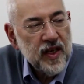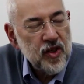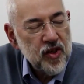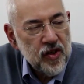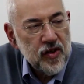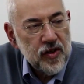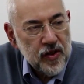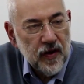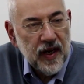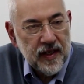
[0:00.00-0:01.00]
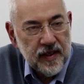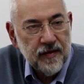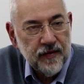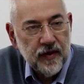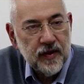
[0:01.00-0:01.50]
do it as
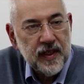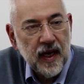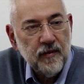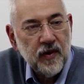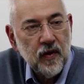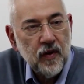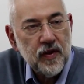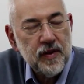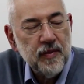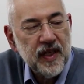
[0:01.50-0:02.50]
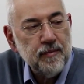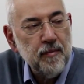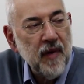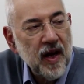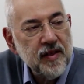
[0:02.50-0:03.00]
a full-time course, but
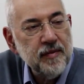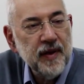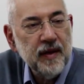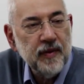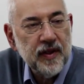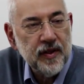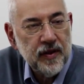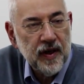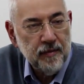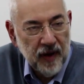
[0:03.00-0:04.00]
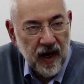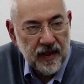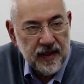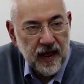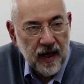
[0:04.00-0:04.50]
most people do it
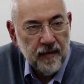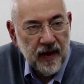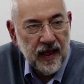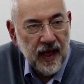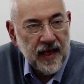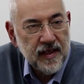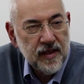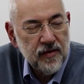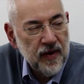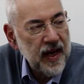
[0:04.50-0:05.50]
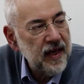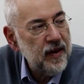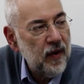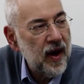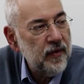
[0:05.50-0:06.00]
part-time, and that's
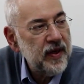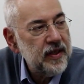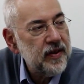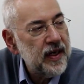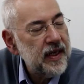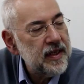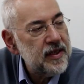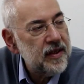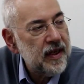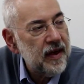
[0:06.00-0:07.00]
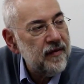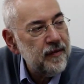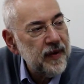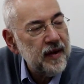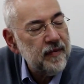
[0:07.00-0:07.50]
really why we do it. It's to
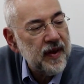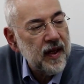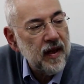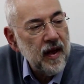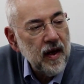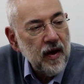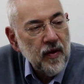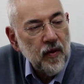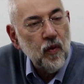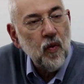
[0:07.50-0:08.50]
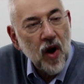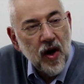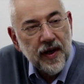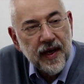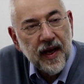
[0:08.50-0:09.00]
give people who are
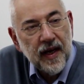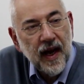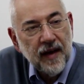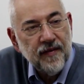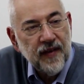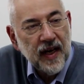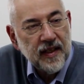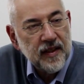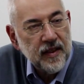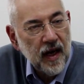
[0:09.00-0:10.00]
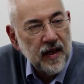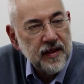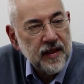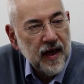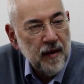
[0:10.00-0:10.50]
working and find it hard
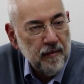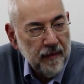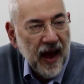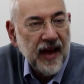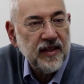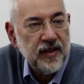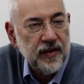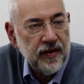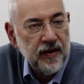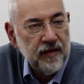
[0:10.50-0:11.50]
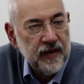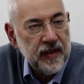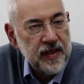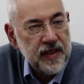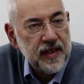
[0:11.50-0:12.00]
to come back to
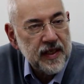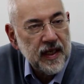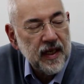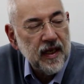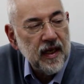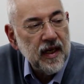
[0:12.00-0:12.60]
university.